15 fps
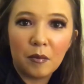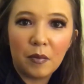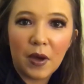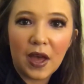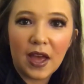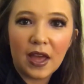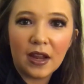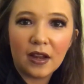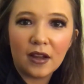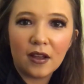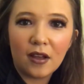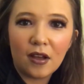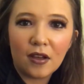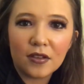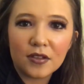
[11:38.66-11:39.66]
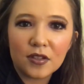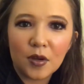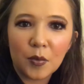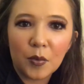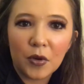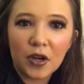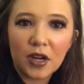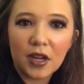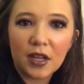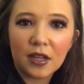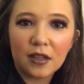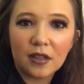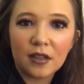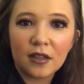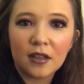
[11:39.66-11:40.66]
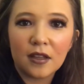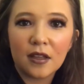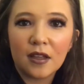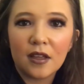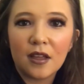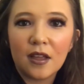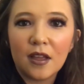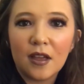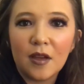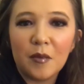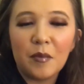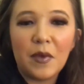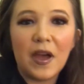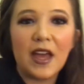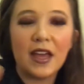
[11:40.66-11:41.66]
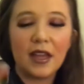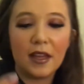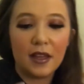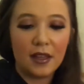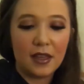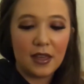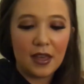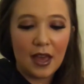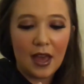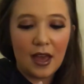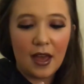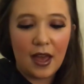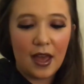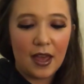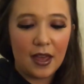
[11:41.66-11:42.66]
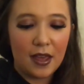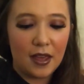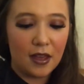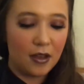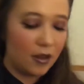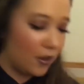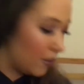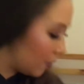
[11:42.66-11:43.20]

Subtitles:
but oh, so pretty. But yeah, I